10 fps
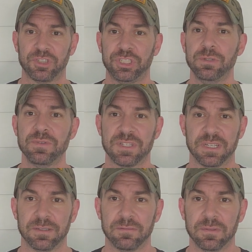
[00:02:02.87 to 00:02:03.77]

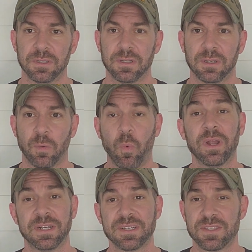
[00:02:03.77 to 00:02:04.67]
choosing
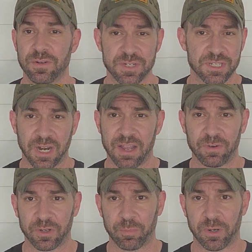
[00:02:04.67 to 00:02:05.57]
what it is that you're just going to have
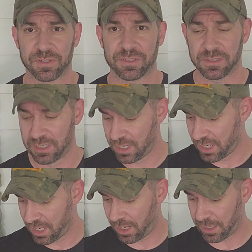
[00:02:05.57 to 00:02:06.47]
on your person.
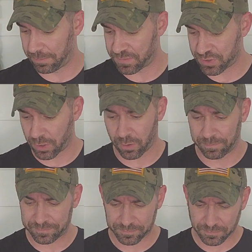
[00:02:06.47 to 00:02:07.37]

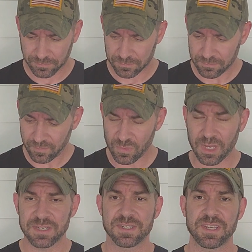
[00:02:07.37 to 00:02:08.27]
So
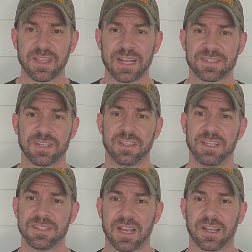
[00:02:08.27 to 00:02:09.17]
to say
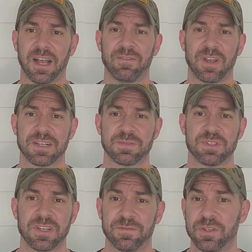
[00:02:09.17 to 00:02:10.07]
these, I've got some
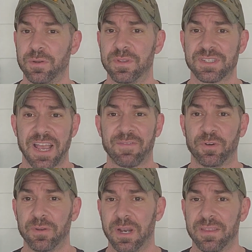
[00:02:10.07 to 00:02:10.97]
stuff to do this
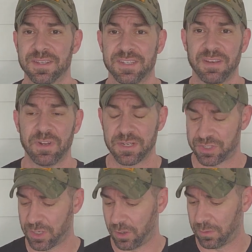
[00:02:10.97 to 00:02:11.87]
afternoon into this evening.
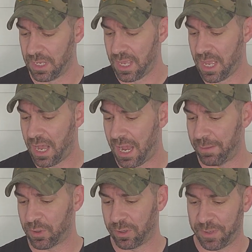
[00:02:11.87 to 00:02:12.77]
So
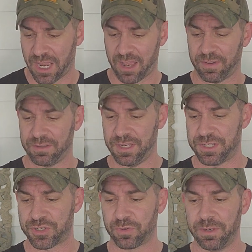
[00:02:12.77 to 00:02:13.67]
I'm going to be having the
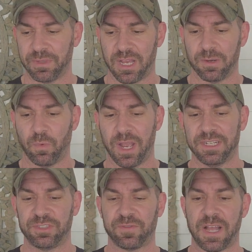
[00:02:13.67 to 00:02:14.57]
STREAMLIGHT
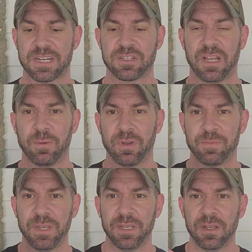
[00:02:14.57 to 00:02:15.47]
wedge flashlight with
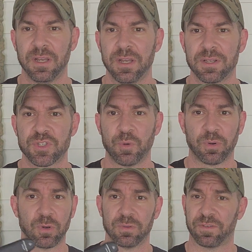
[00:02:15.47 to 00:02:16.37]
me. Super
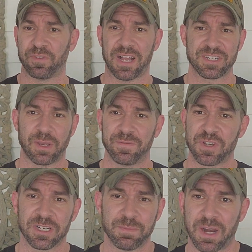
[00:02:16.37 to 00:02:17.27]
cool little flashlight. We've
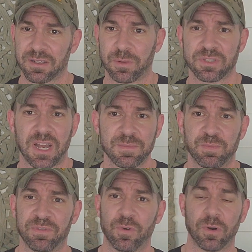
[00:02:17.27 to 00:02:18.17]
talked about it a couple times
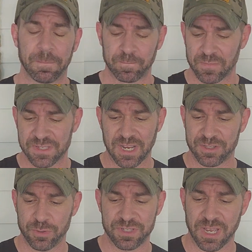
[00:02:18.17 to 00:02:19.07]
before. It's got
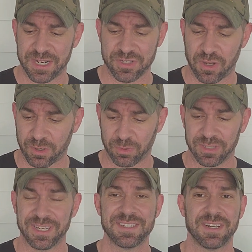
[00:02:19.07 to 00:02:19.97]
two settings on it,
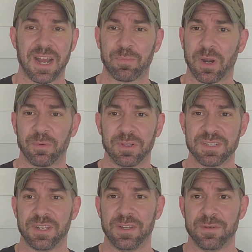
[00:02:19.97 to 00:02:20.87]
really easy to operate, really
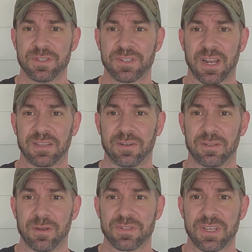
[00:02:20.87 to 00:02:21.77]
easy to use. It's got a little
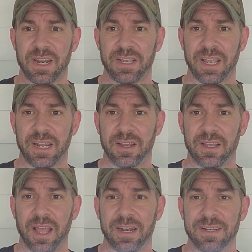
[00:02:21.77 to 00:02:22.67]
low setting and
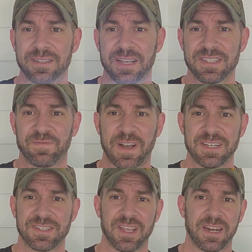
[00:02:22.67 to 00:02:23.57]
an
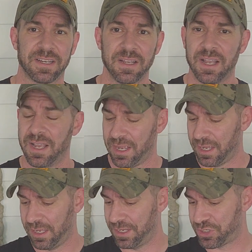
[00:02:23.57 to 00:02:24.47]
intensified setting.
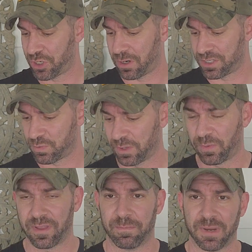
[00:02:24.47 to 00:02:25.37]
It charges with
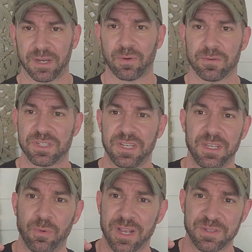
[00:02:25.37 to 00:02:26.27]
one of the micro
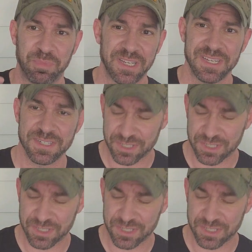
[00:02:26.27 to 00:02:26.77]
C USBs,